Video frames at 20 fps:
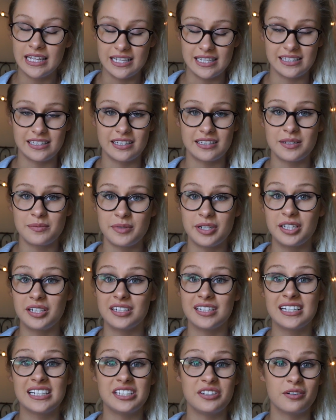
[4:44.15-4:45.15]
There's It doesn't
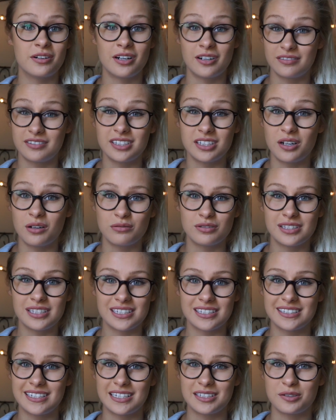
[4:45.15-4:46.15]
mean you have to go
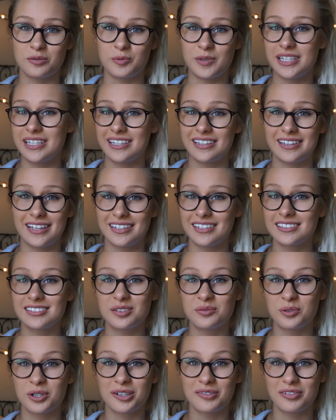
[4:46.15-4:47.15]
6 days a week. That
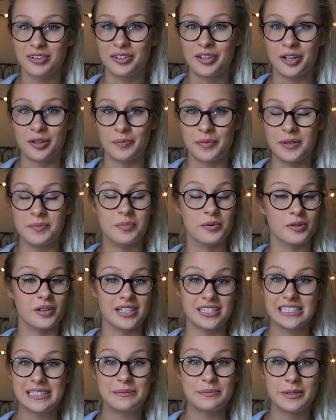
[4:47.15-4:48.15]
doesn't work for a lot of people,
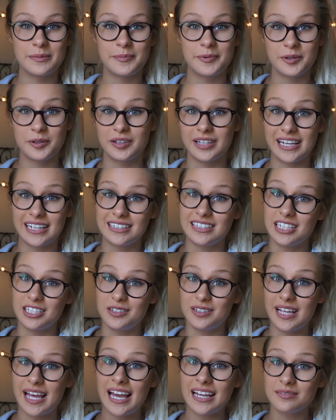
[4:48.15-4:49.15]
and some people like to
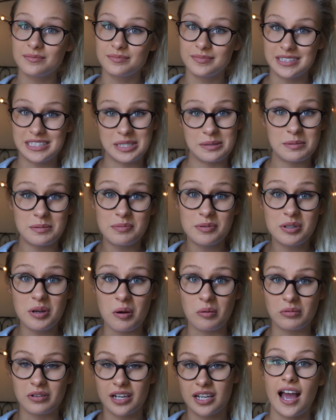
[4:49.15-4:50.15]
do that, some people
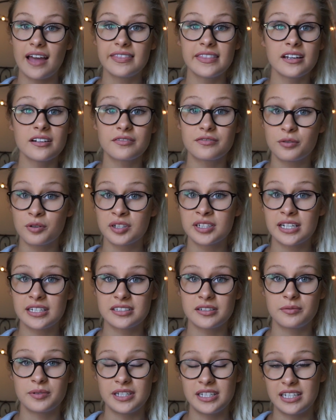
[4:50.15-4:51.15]
don't. I think 4
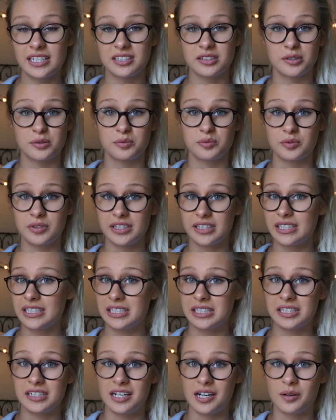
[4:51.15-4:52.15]
days a week is a really
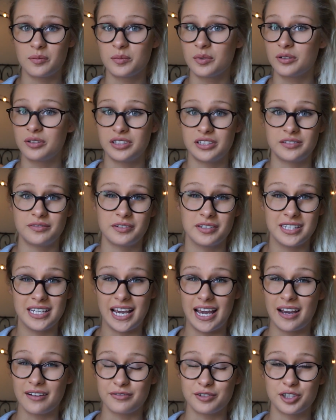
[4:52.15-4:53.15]
good number just for
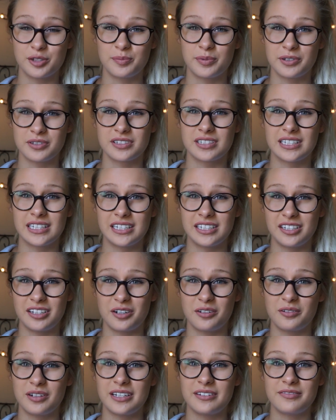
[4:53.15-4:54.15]
the average person, you
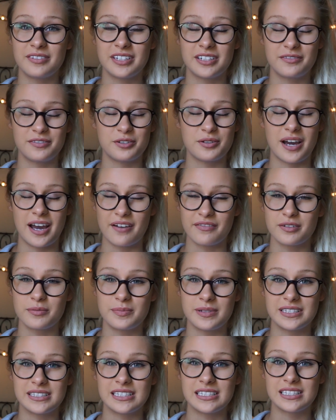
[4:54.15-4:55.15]
know, even if you have
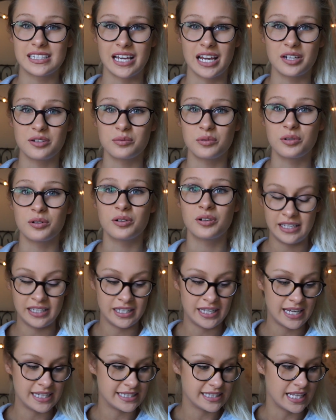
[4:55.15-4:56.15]
a busy schedule.
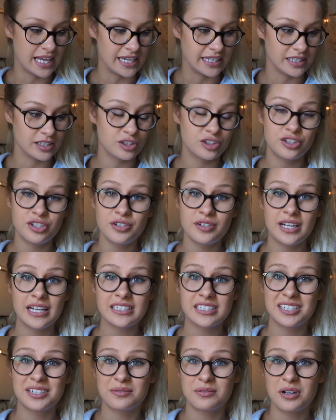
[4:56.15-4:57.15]
It's like 2
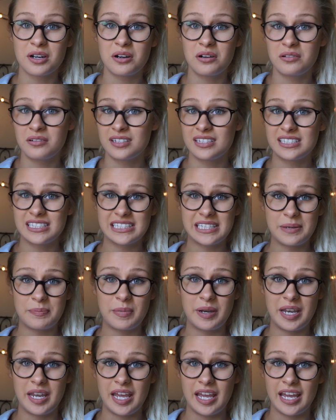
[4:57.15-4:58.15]
days in a row,
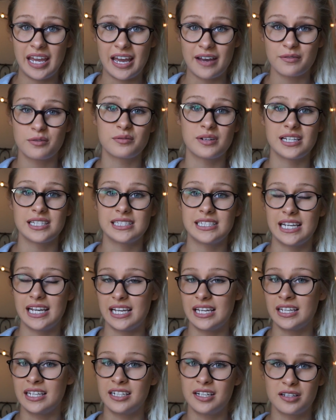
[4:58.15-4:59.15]
skip a day, have a rest
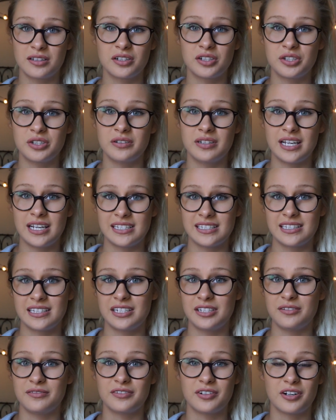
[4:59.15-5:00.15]
day, another 2 days, and
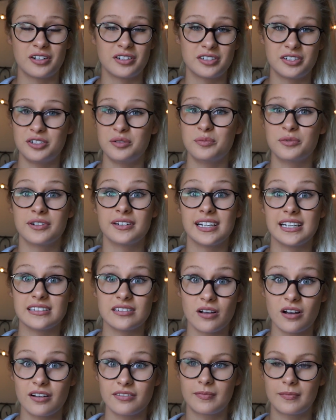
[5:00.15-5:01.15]
then you've got 2 more days
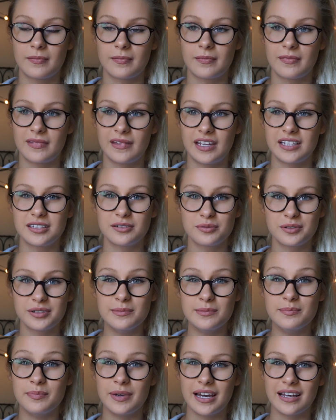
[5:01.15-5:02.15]
off. It's a
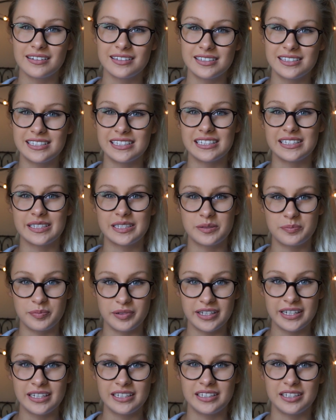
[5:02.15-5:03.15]
balancing
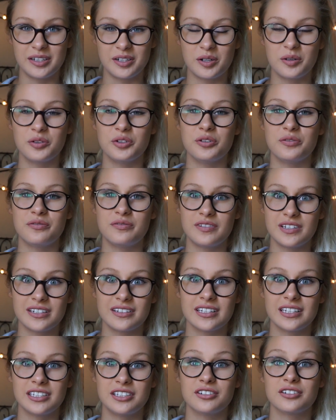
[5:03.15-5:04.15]
split, you know, you
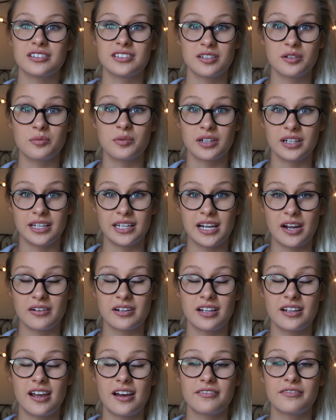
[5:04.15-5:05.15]
feel like you're still working out
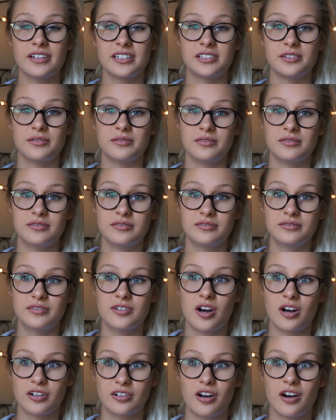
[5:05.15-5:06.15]
enough and you
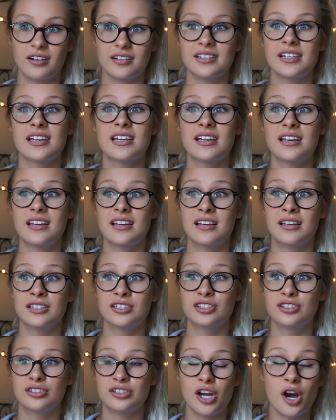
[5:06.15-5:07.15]
are not
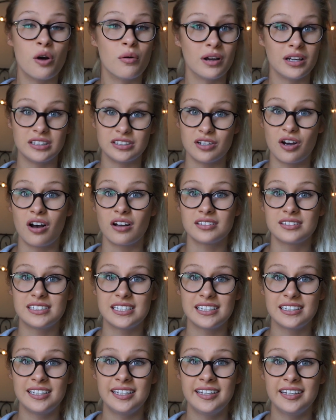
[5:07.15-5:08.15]
so
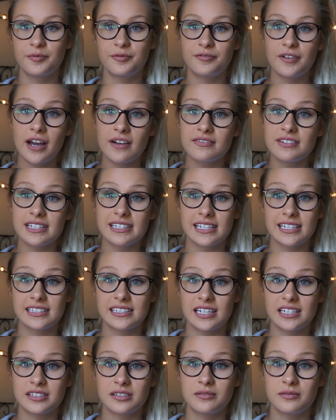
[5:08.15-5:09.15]
exhausted. 5 to 6
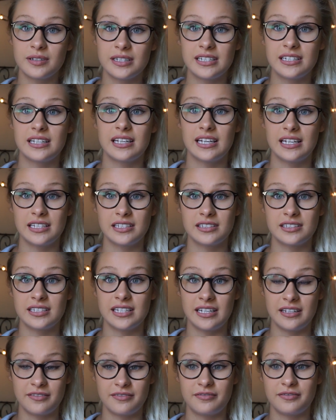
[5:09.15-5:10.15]
days a week is
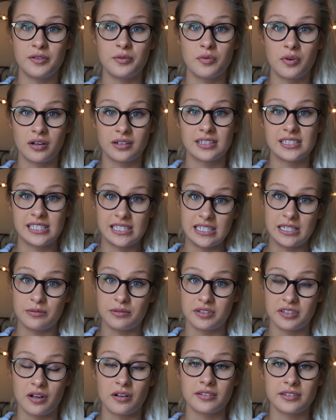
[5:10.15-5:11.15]
if you want to see
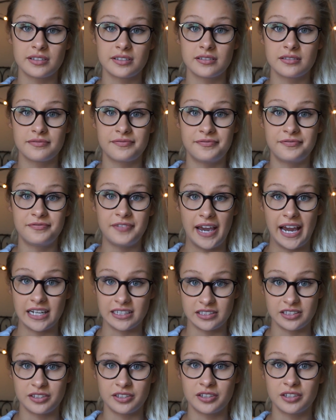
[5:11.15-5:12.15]
results
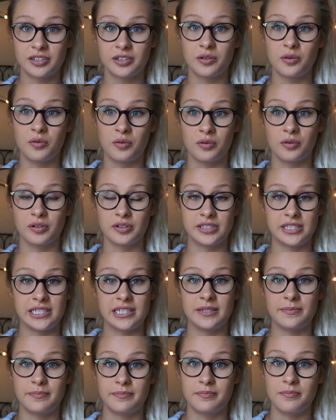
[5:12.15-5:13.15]
faster or
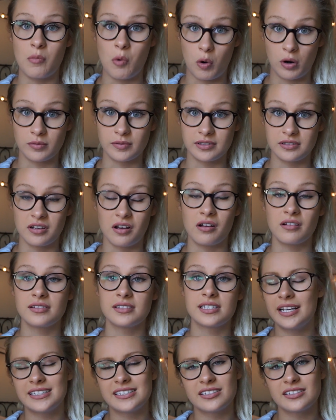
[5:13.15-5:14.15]
see more
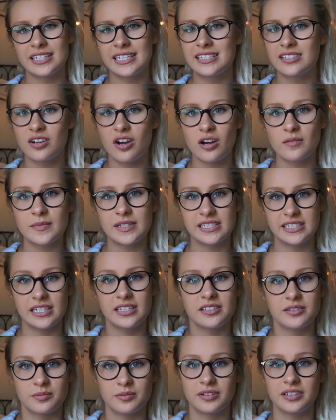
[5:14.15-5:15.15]
results. It's common
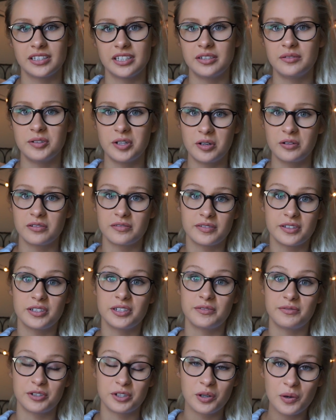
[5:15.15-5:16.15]
sense really, you know,
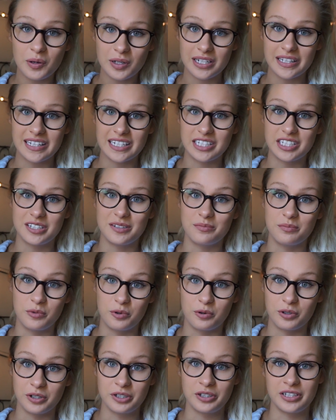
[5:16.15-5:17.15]
if you're going to the gym
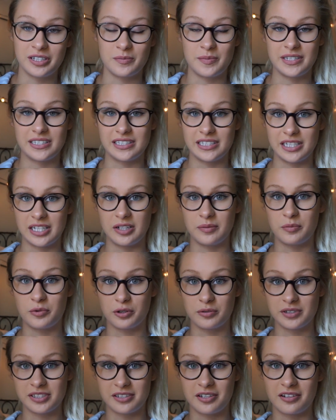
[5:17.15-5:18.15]
more, you're going to be seeing
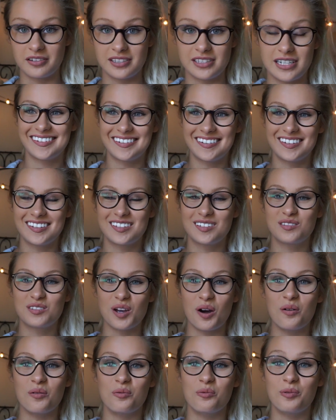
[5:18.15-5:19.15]
more results.
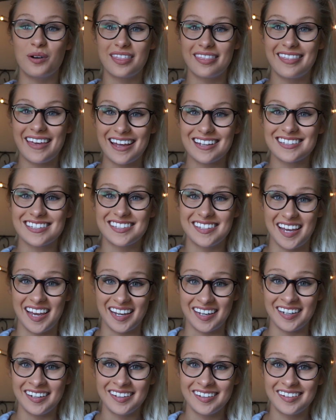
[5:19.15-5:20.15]
So with that
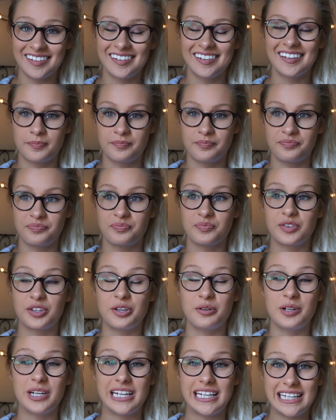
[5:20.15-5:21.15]
said,
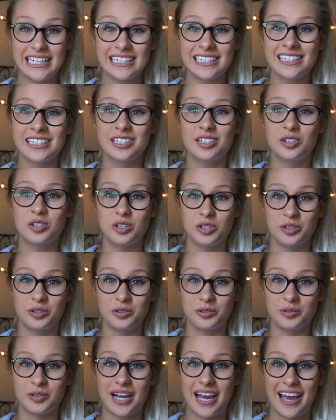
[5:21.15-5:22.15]
you need
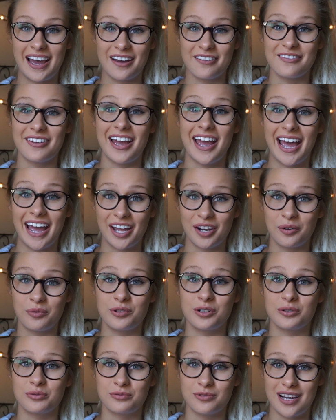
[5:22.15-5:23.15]
to have
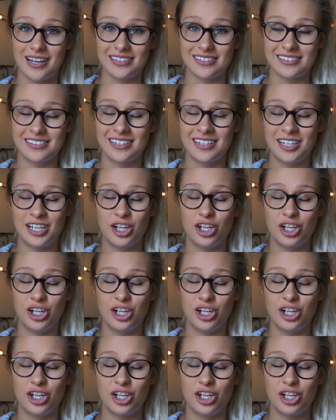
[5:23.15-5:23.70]
adequate rest.